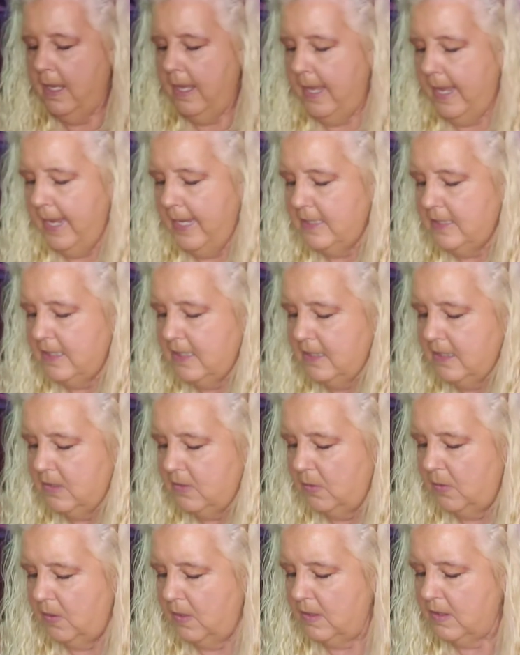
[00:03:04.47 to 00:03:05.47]
Ace of
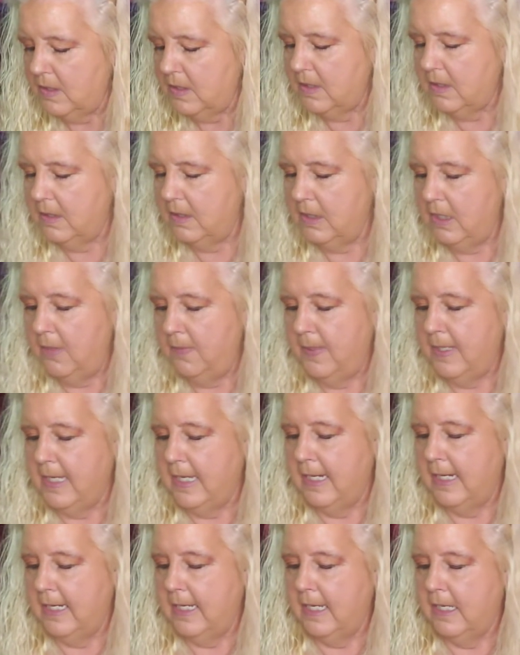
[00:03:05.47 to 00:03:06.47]
Swords, new
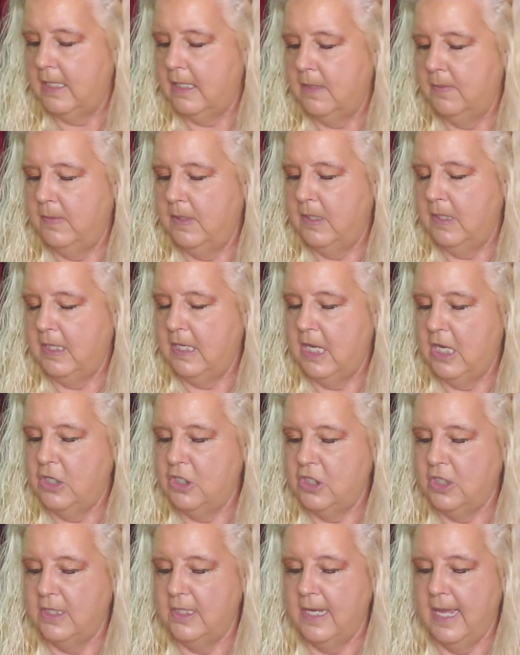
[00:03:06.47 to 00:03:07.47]
beginning in
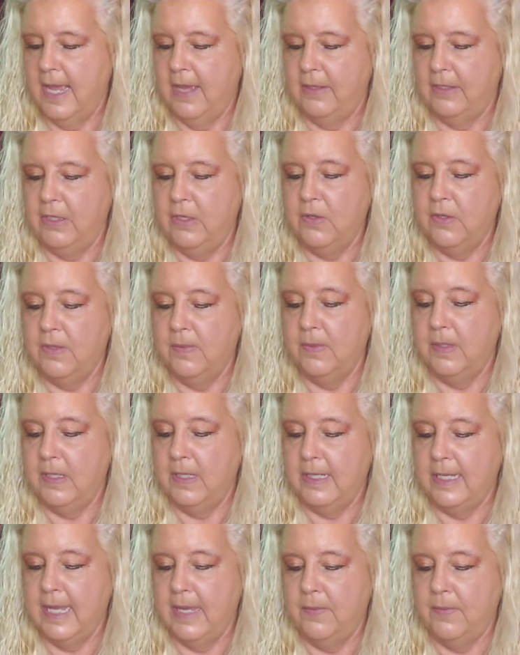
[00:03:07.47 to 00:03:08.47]
communication. How you
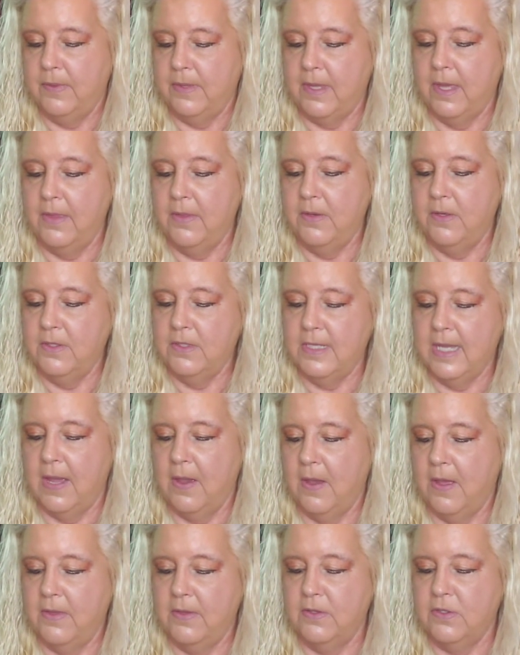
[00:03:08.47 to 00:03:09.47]
communicate with others,
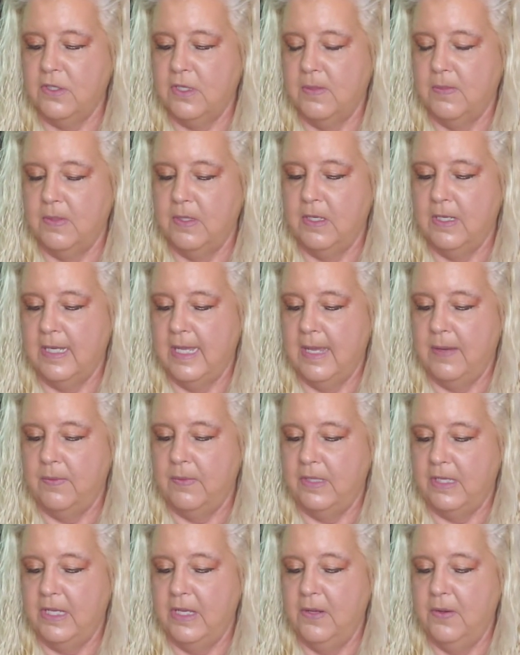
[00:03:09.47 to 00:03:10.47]
how others communicate
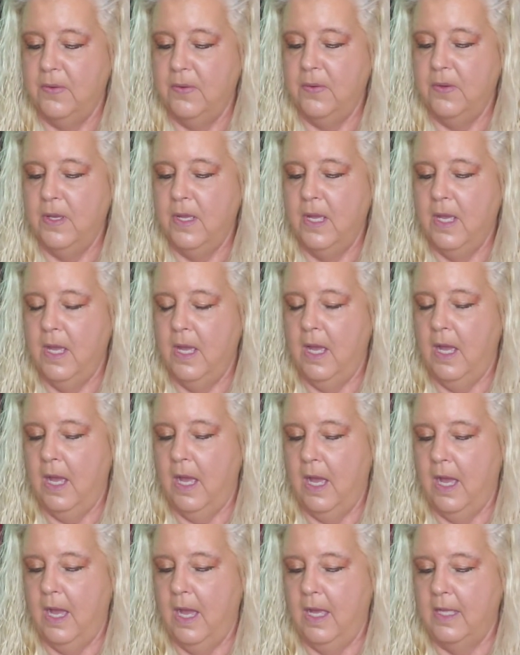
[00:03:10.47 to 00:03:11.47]
with you.
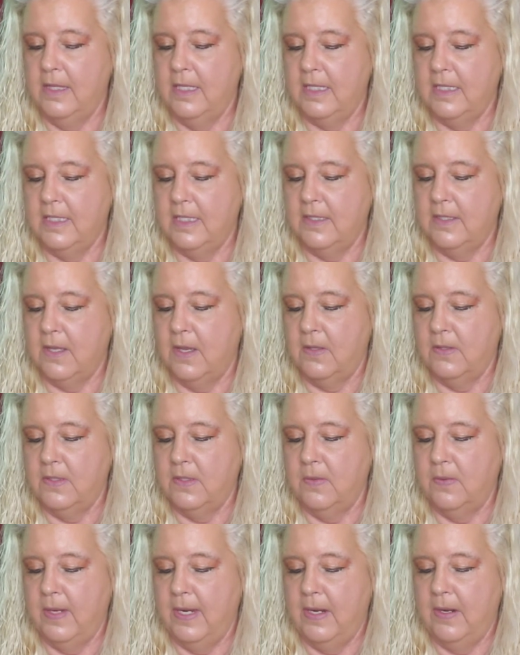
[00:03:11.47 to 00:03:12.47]
This is
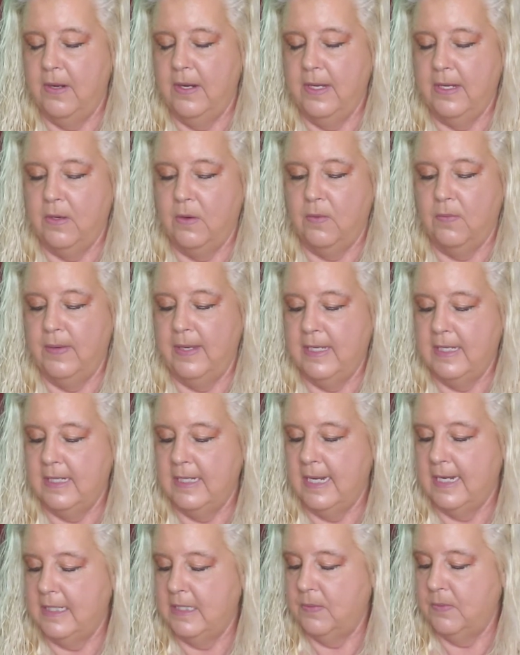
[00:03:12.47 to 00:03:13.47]
also hearing or
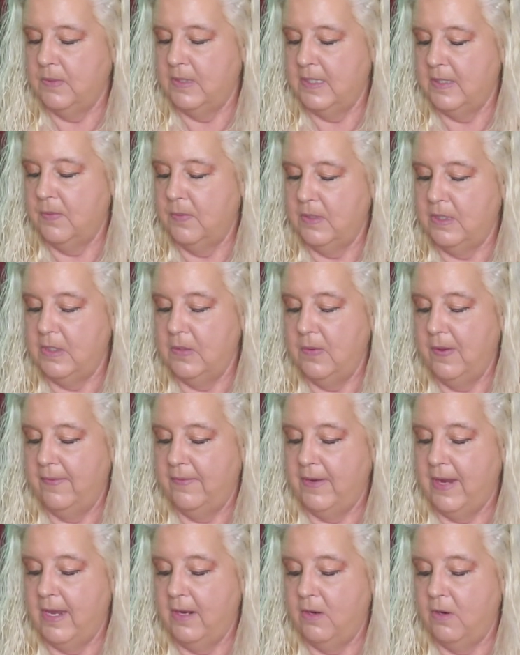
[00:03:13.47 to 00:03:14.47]
reconnecting with someone you have
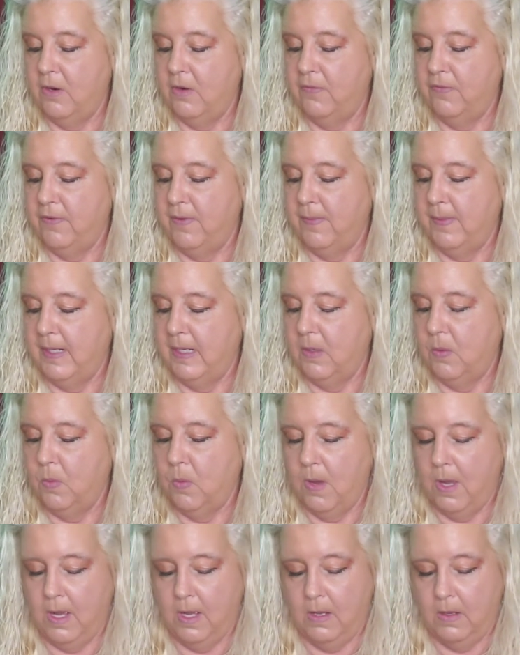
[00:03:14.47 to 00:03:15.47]
not heard from in a
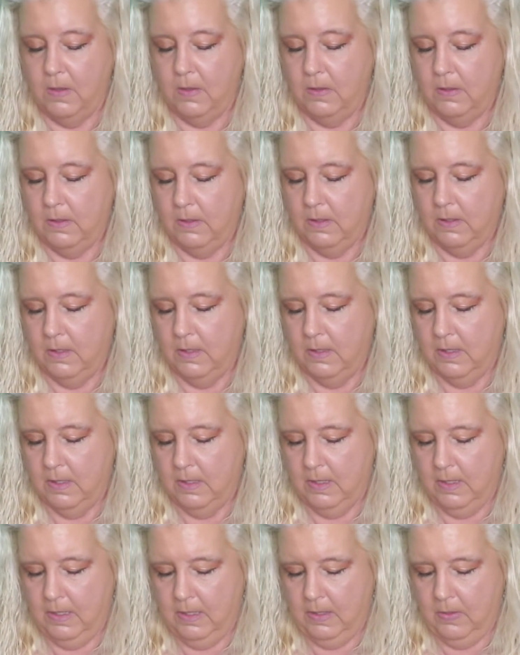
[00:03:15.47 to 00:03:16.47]
while.
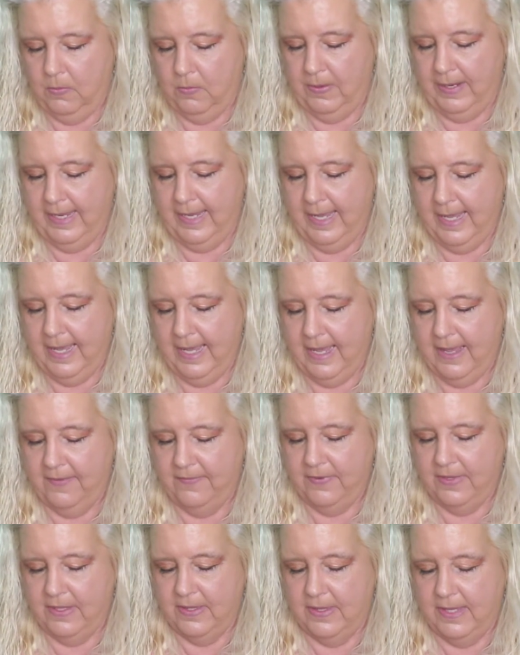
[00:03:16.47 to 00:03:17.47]
We have
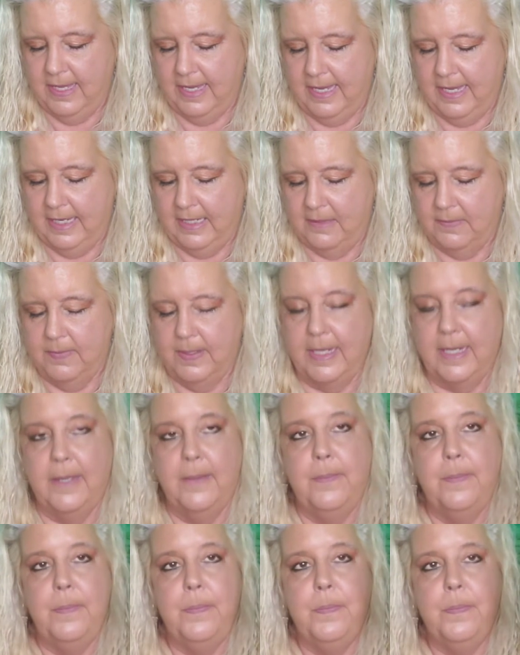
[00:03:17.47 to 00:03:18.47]
the
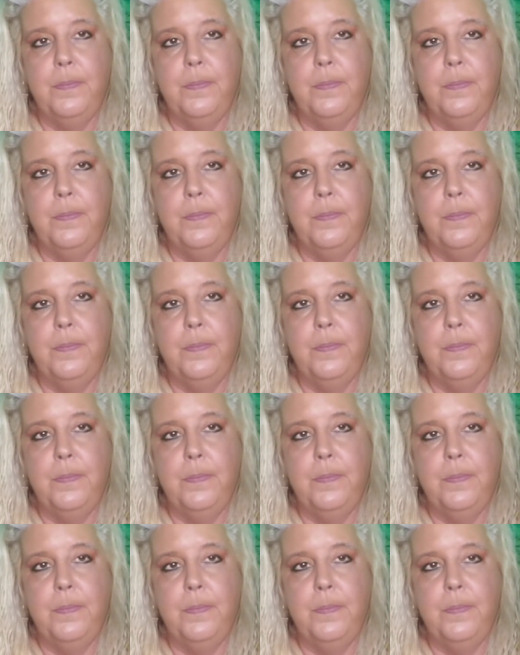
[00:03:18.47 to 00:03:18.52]
Hangman.